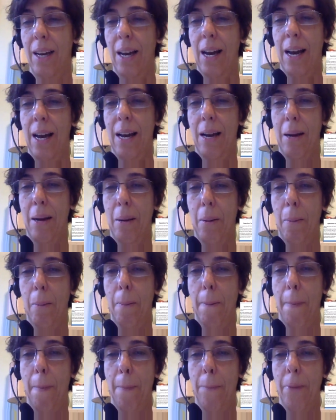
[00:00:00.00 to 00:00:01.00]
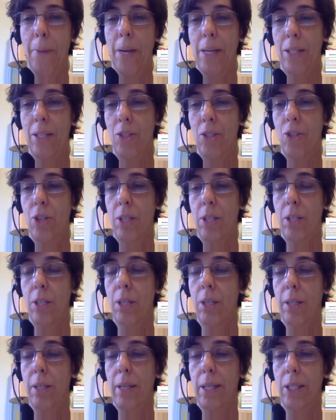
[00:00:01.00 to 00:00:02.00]
but it's just
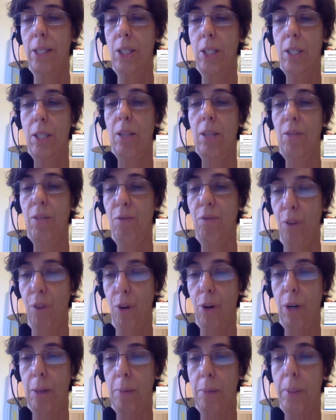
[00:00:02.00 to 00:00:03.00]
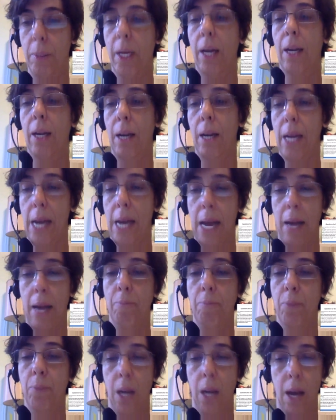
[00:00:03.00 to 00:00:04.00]
good that she's informed. And
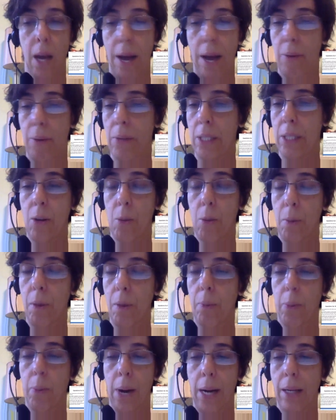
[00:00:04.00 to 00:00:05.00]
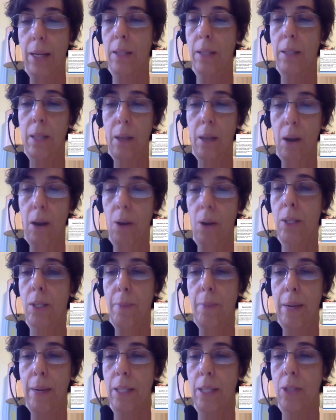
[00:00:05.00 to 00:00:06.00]
again, the high risk OB pregnancy
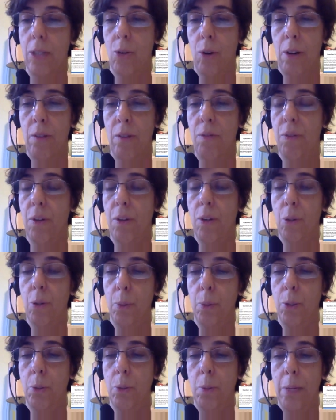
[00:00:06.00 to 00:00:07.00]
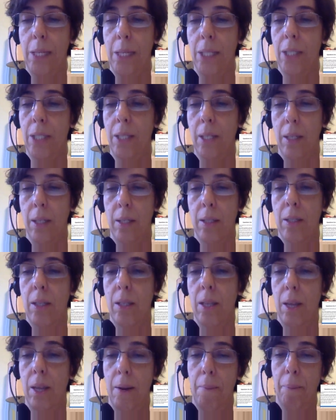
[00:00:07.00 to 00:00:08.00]
always mandatory for lupus patients.
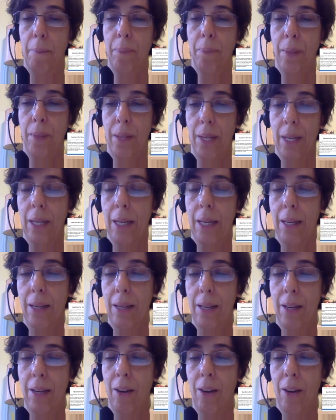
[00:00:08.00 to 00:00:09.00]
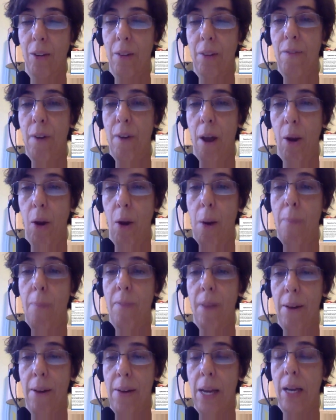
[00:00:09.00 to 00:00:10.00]
They follow up
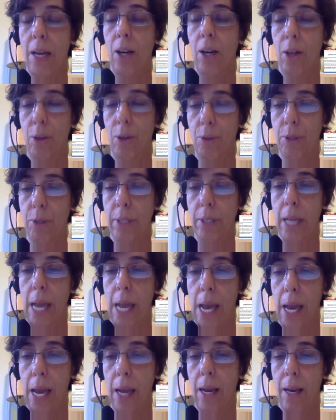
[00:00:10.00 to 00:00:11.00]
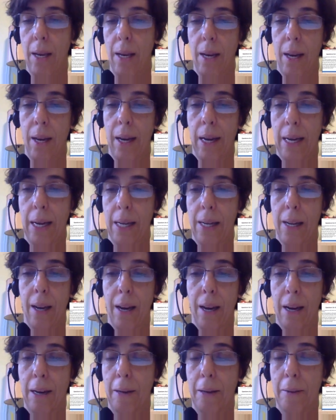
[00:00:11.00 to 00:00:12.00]
very closely,
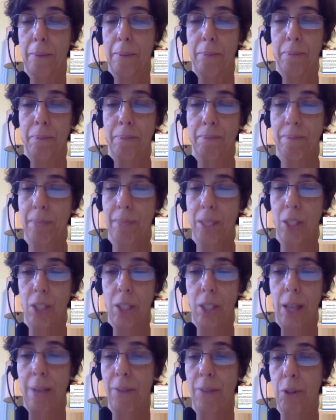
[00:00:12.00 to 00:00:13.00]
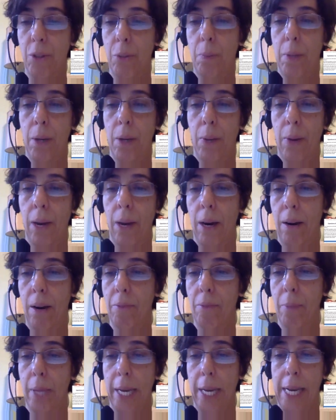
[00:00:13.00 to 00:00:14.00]
and just have to be aware
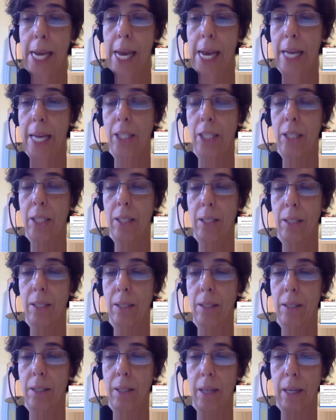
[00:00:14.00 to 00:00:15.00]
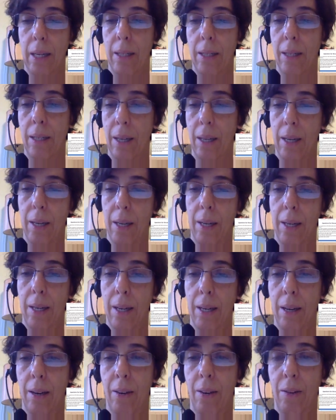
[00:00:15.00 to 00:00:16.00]
of medications. And,
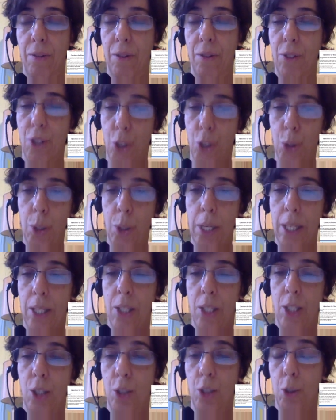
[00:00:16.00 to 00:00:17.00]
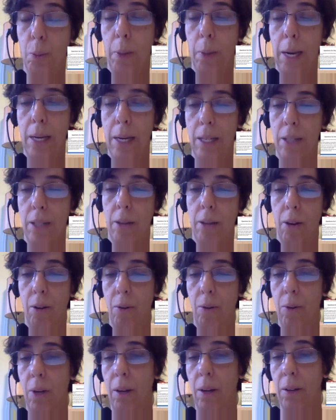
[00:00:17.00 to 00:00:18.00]
you know, if you do need to use
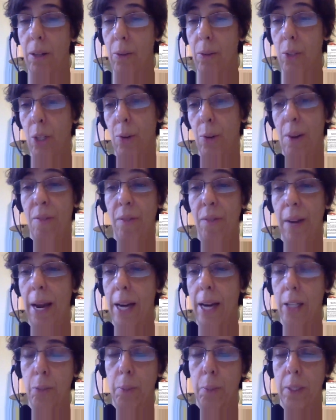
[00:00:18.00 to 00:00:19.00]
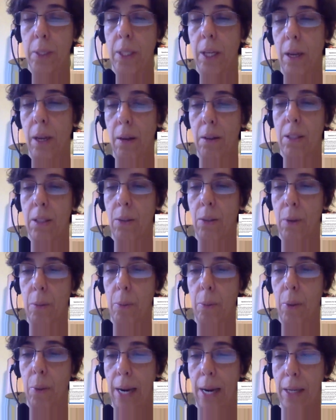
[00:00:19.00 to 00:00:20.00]
prednisone during flares, particularly
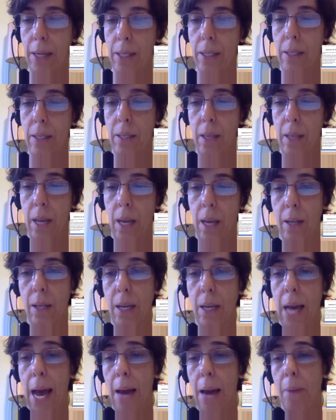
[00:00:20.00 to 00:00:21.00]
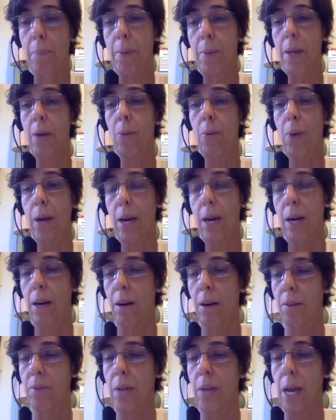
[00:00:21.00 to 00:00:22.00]
during pregnancy, gotta be
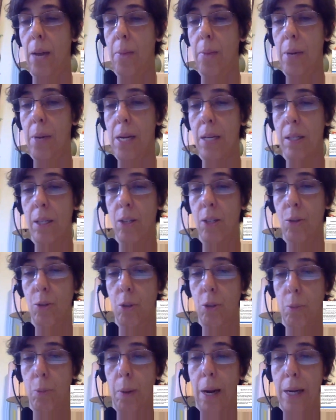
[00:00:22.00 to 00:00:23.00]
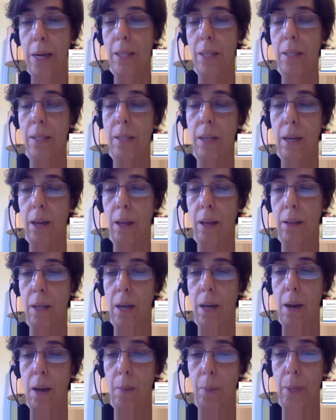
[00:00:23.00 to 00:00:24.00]
aware of diabetes-induced pregnancy and other
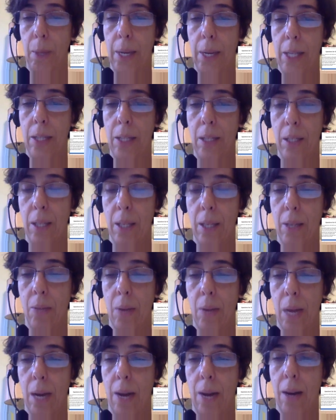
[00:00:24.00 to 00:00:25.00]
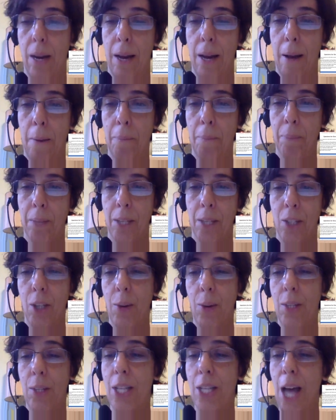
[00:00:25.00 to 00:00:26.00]
complications as well. So
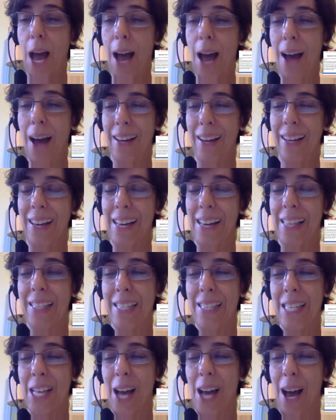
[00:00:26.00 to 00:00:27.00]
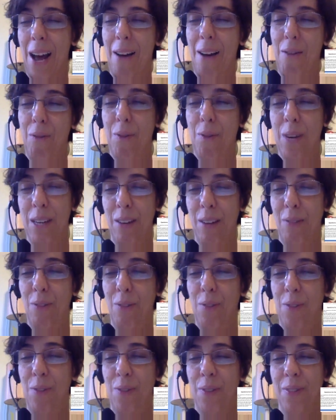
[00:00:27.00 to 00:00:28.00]
it's not for the,
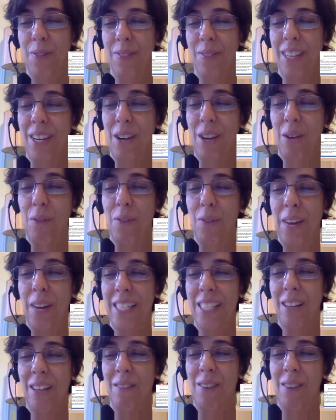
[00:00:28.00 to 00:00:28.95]
you know, faint of